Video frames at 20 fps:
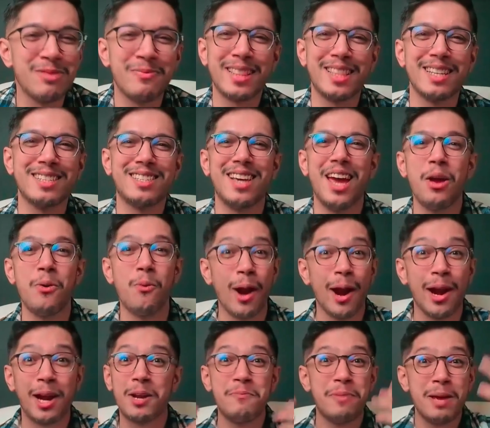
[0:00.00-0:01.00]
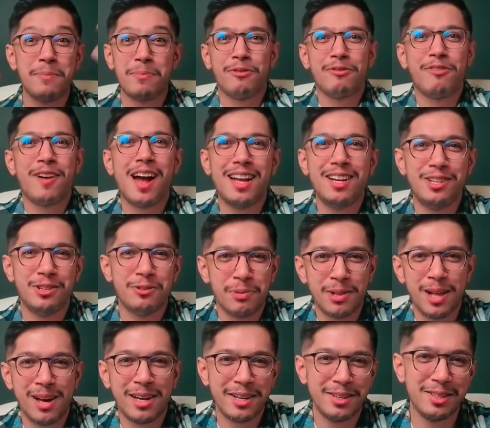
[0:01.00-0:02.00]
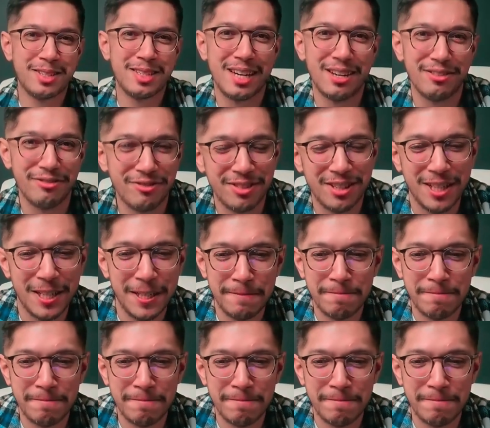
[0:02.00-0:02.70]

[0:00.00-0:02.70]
I was about to say, where can people find you? Plug yourself.